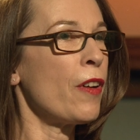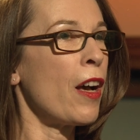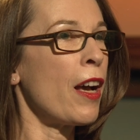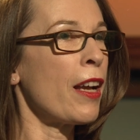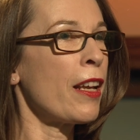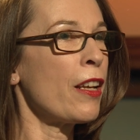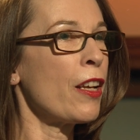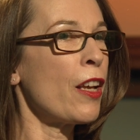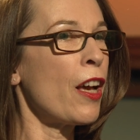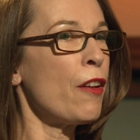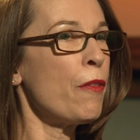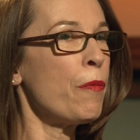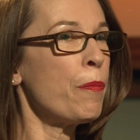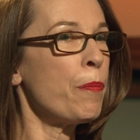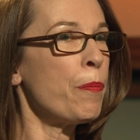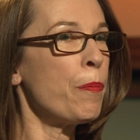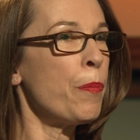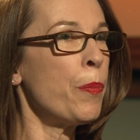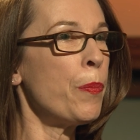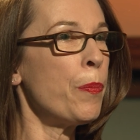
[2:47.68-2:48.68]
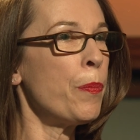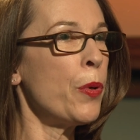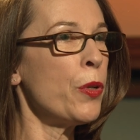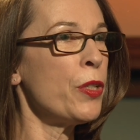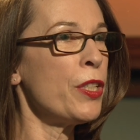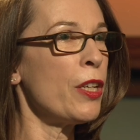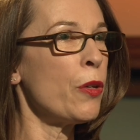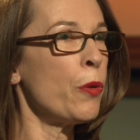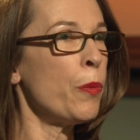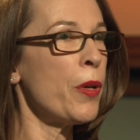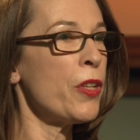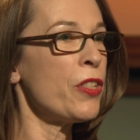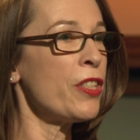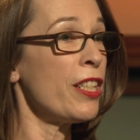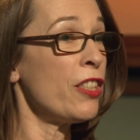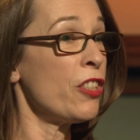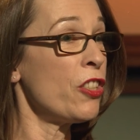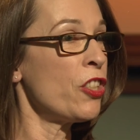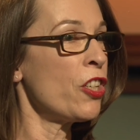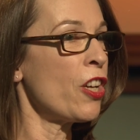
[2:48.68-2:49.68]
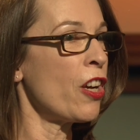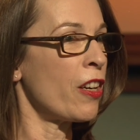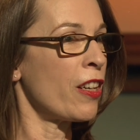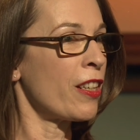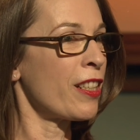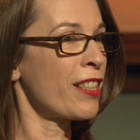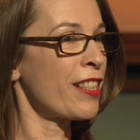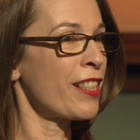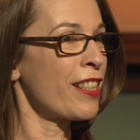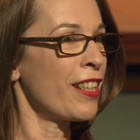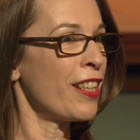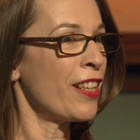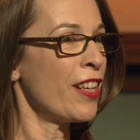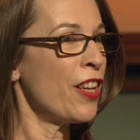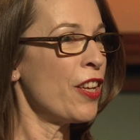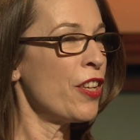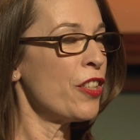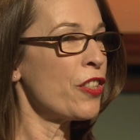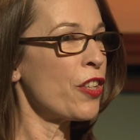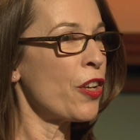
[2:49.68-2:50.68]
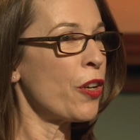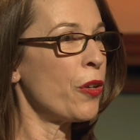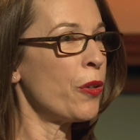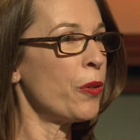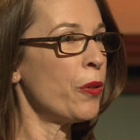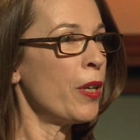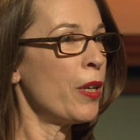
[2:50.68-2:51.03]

I can kind of put it almost in chunks. So,